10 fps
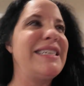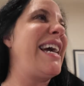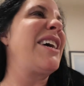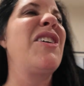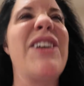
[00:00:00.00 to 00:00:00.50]

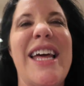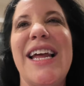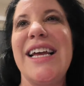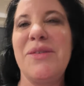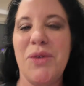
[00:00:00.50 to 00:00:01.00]
Yeah, go get
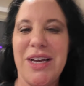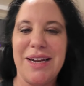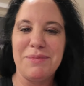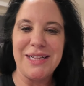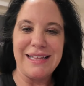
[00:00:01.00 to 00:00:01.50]
it. And we're
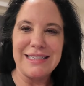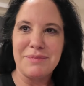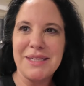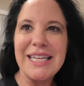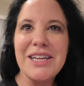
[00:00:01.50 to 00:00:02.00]
going to play this
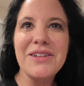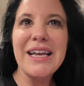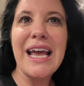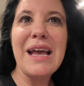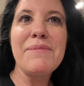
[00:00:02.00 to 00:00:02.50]
millennial
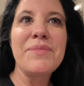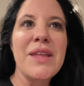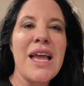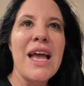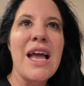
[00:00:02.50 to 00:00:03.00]
game.
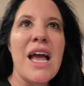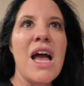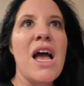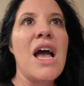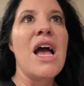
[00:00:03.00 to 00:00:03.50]

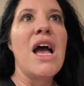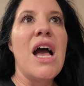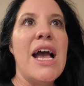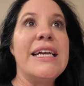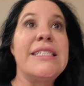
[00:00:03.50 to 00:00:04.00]

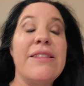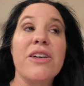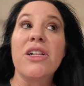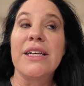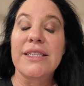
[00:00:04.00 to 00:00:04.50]
It's in the
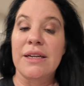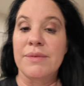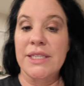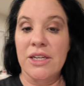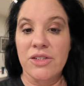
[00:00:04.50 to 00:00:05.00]
closet
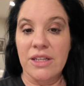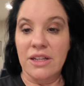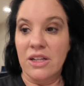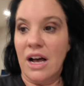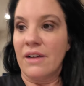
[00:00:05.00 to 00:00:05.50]
upstairs in
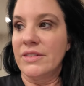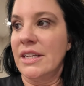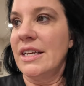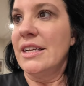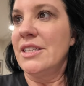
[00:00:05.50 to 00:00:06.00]
the loft.
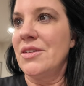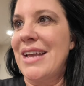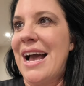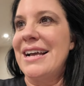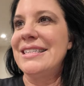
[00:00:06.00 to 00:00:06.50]
So
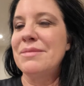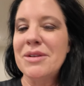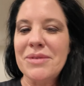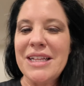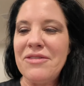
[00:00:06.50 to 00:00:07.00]
yeah, it's been
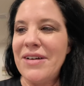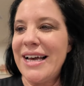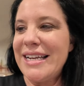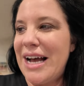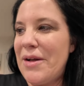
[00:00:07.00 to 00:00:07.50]
really fun.